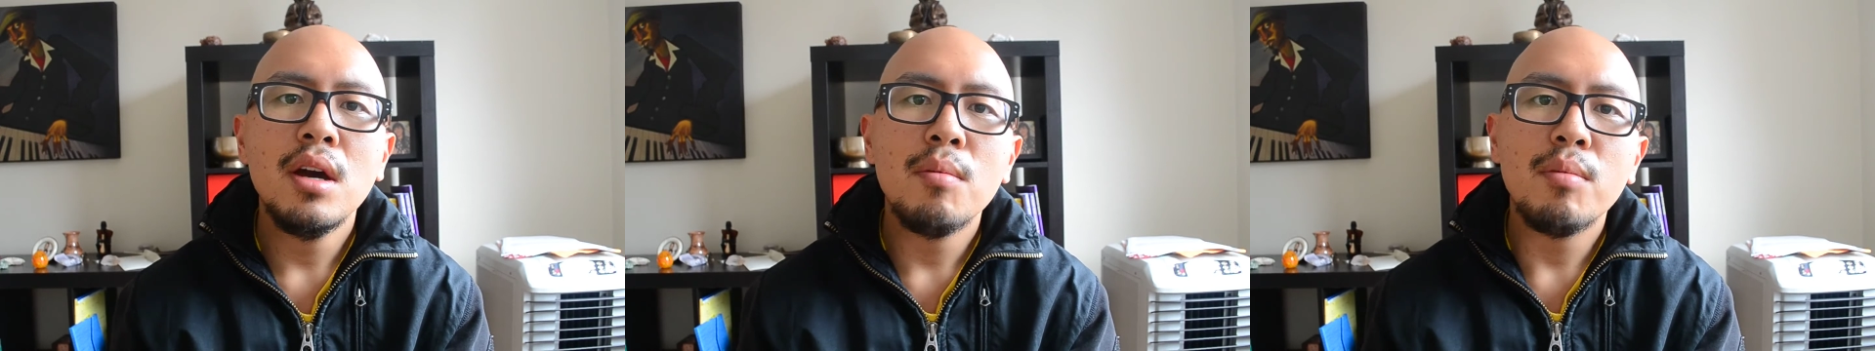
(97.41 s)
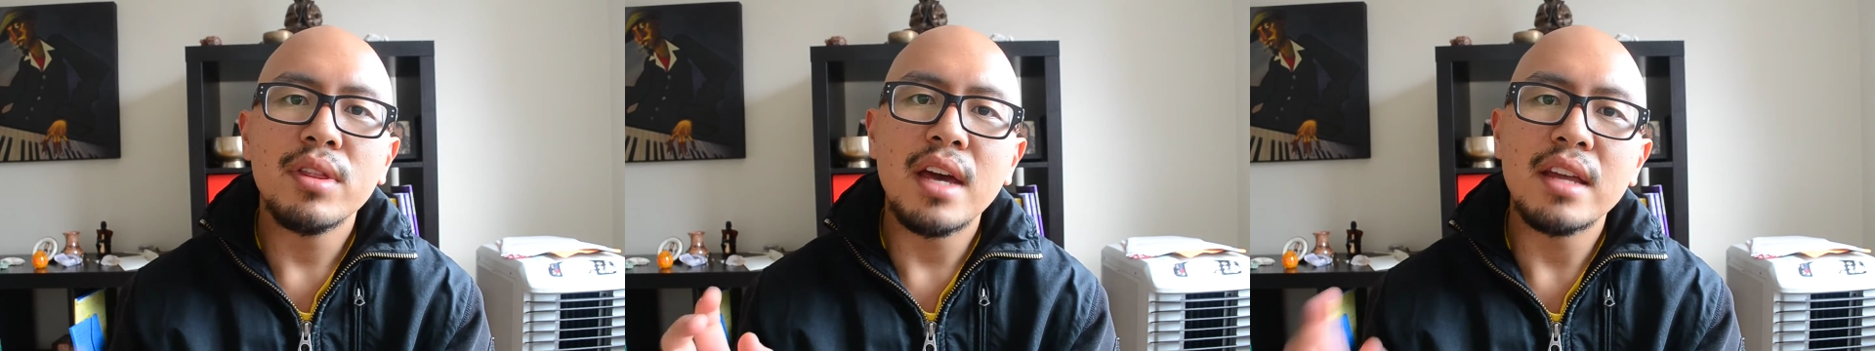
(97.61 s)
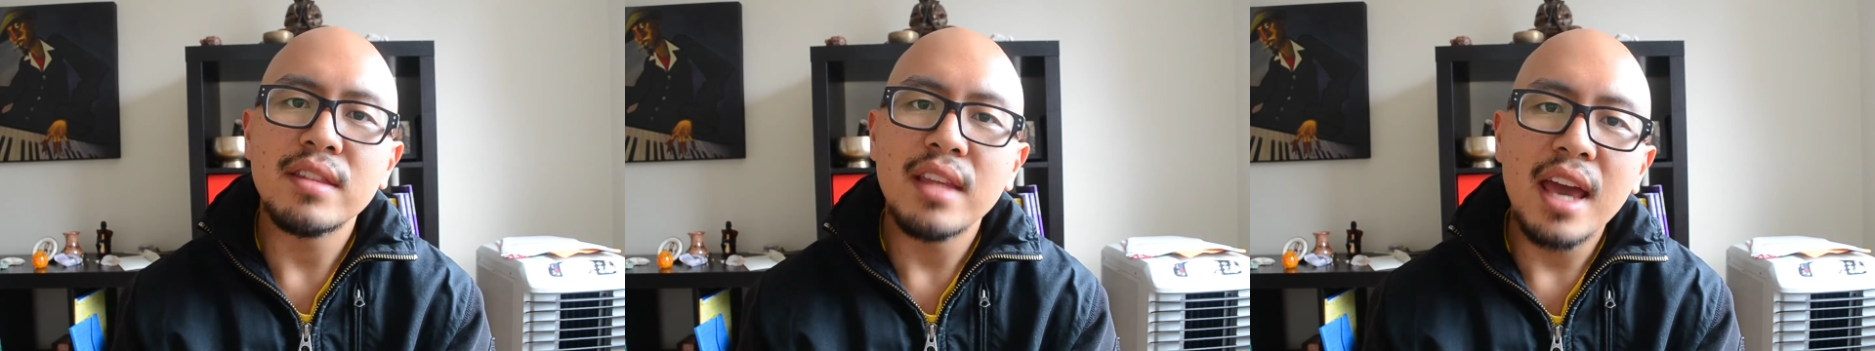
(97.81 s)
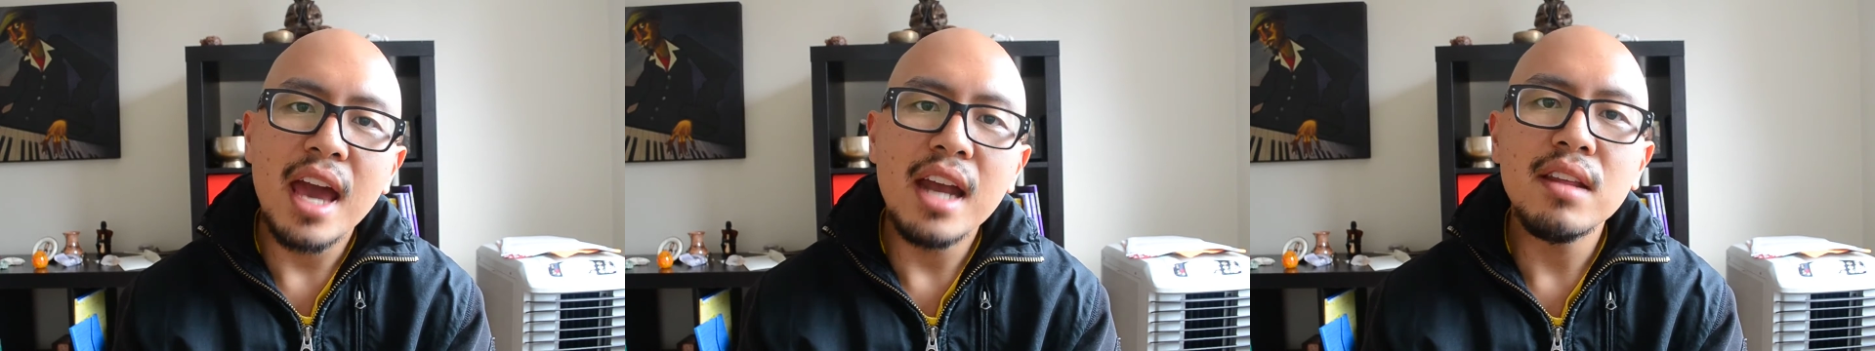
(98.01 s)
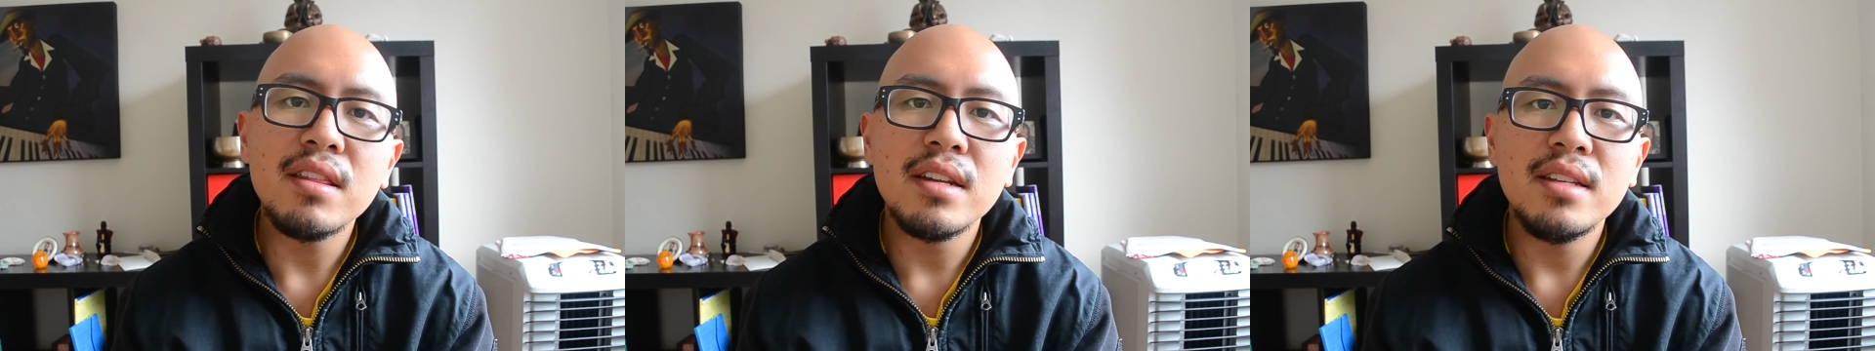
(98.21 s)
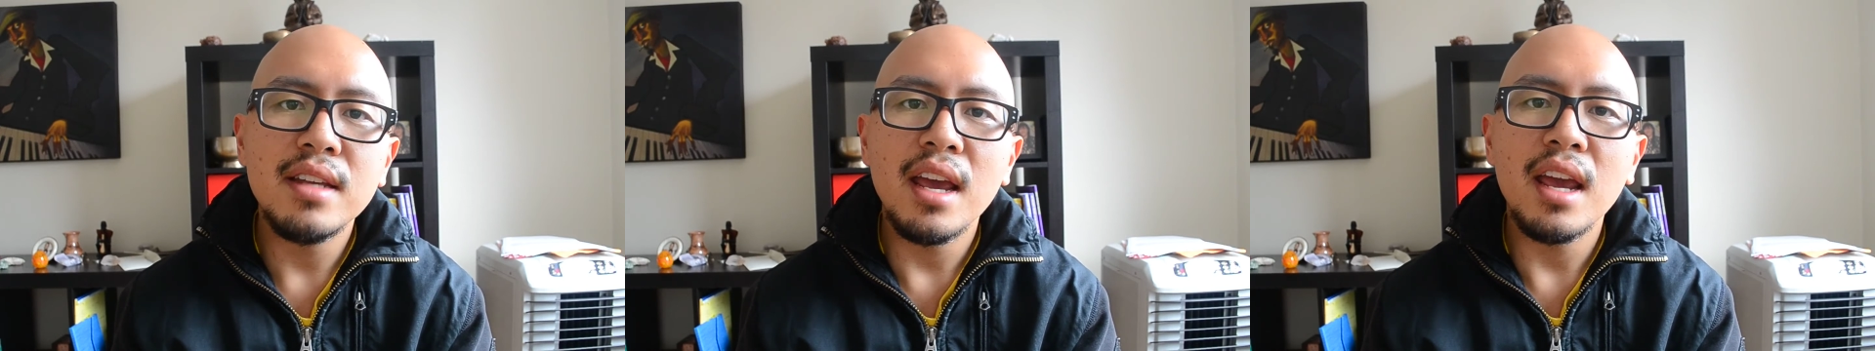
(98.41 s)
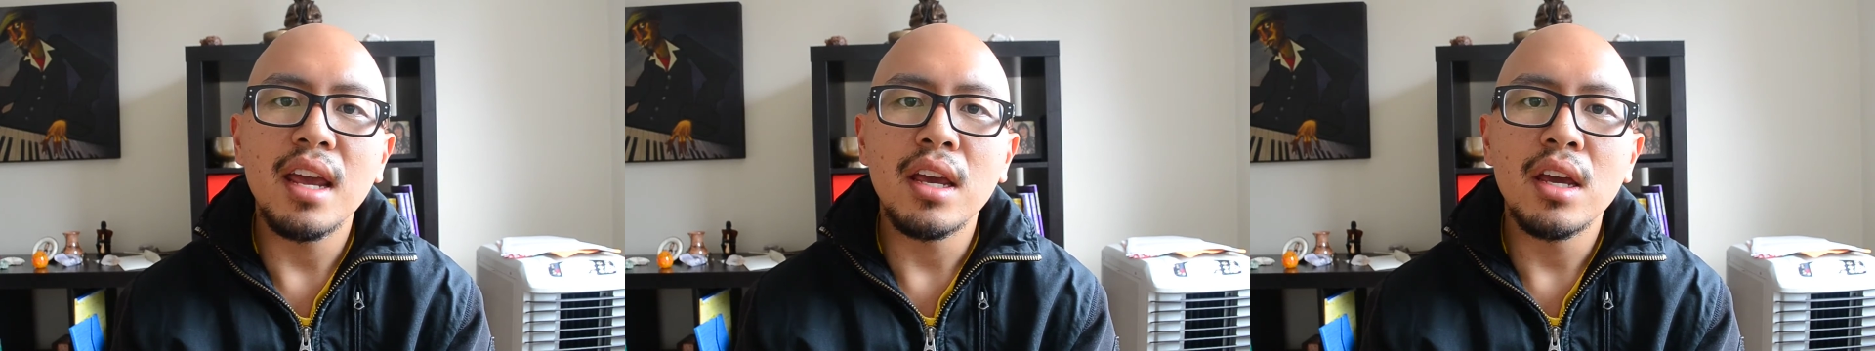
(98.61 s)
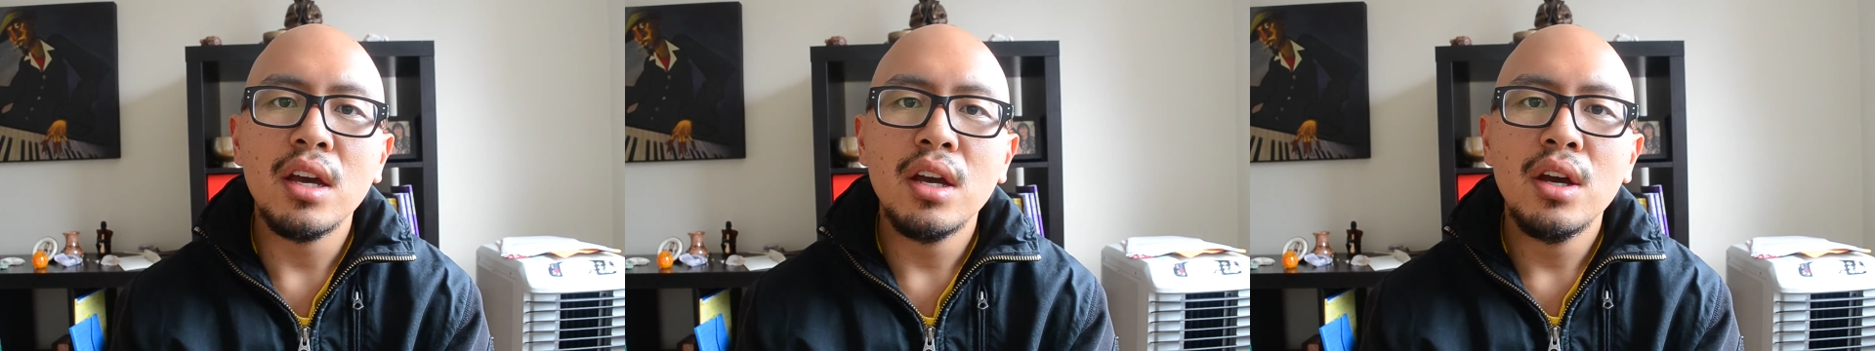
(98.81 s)
But at the end of the
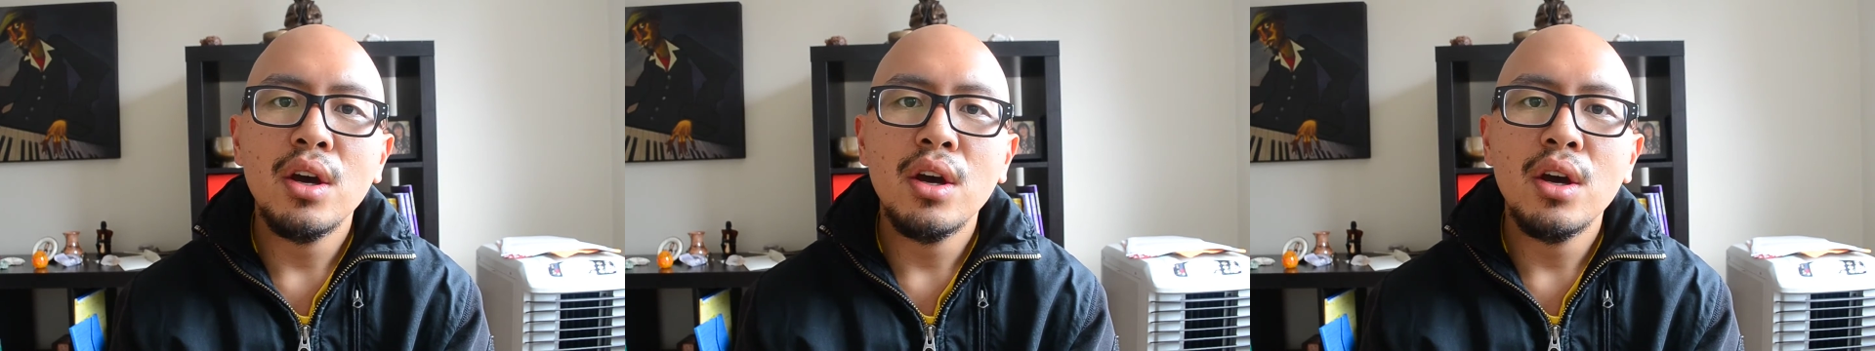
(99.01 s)
day,